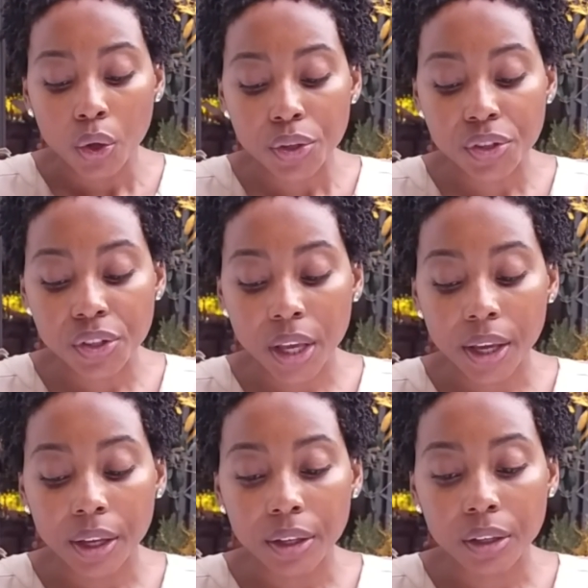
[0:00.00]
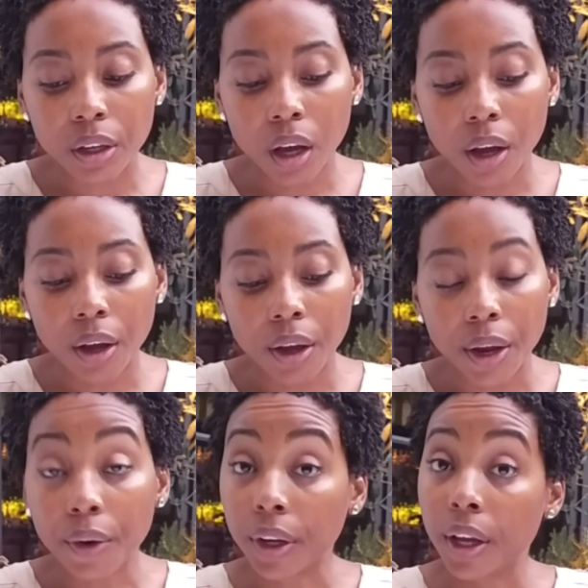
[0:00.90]
said,
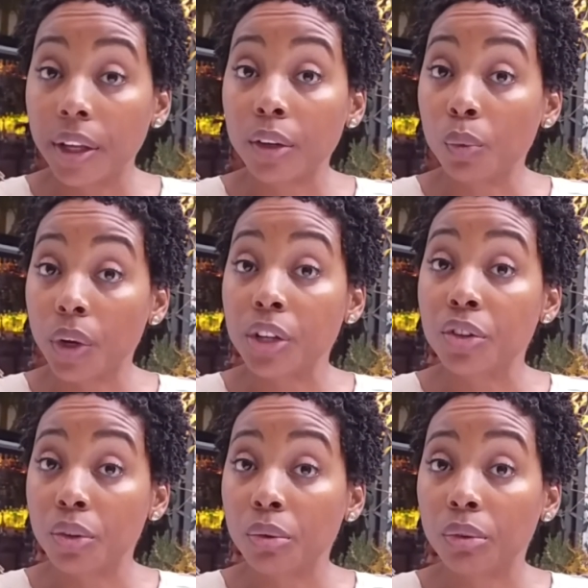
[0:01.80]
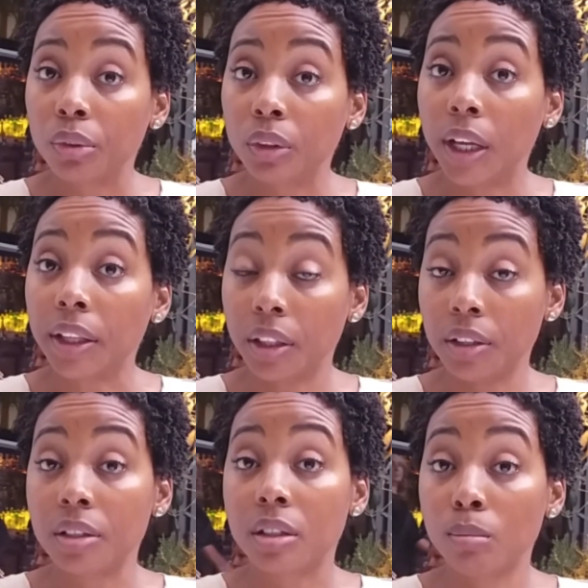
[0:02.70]
"Erica, I didn't raise you like
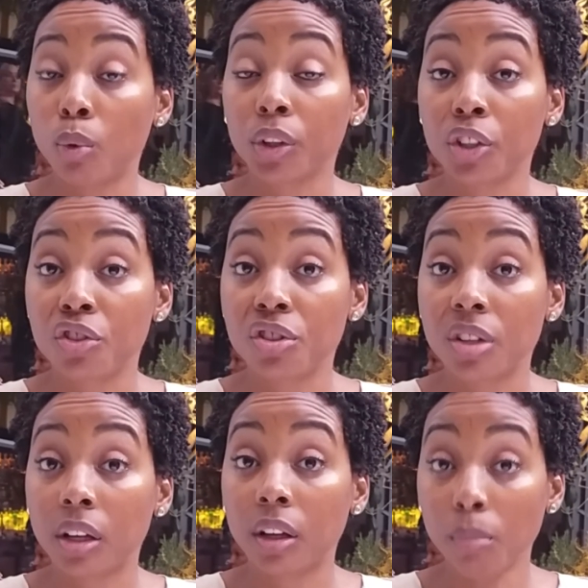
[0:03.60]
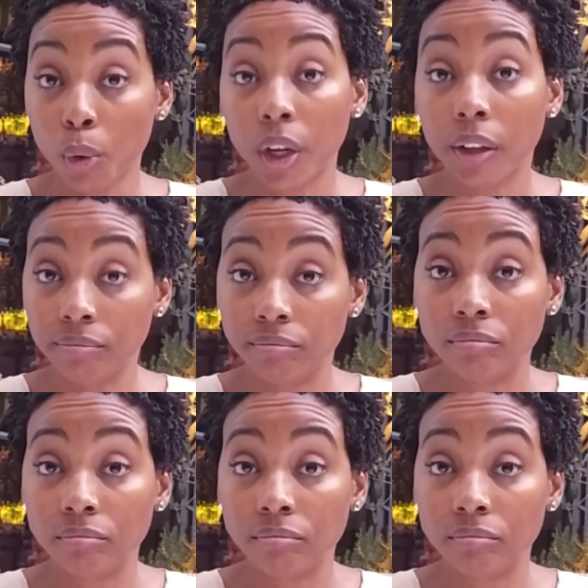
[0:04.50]
this," more than she said good morning.